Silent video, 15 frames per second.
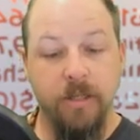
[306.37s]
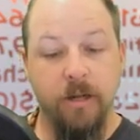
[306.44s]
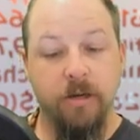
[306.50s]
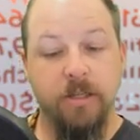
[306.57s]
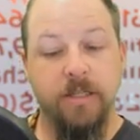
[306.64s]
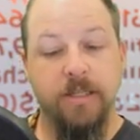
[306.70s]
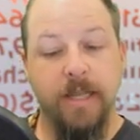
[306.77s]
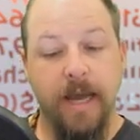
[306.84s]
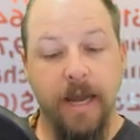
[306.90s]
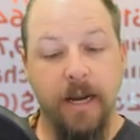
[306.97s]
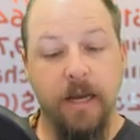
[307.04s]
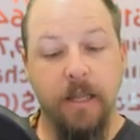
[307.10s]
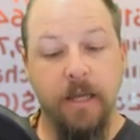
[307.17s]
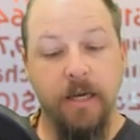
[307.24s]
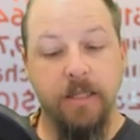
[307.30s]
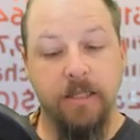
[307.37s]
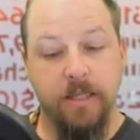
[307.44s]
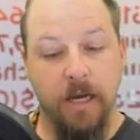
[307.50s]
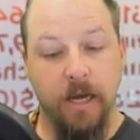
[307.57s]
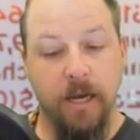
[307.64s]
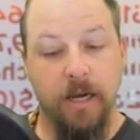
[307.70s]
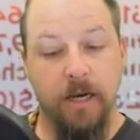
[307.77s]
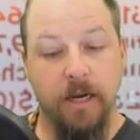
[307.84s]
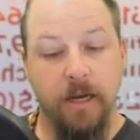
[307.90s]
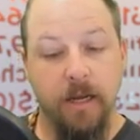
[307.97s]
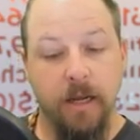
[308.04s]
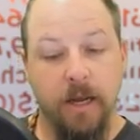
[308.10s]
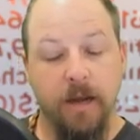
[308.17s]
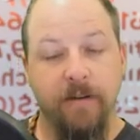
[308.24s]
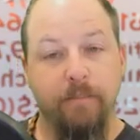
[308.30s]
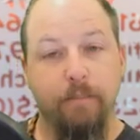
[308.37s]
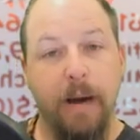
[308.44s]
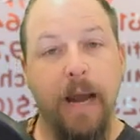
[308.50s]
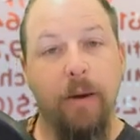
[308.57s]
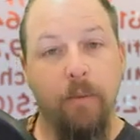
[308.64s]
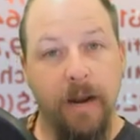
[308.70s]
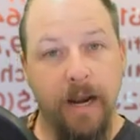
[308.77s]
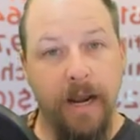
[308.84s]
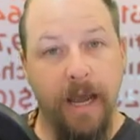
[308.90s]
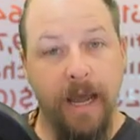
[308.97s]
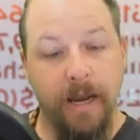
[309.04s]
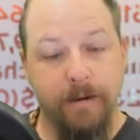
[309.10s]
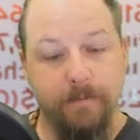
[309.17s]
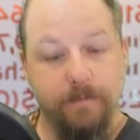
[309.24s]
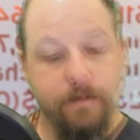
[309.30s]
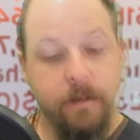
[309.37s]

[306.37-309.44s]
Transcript: that are statically assigned by Red Hat.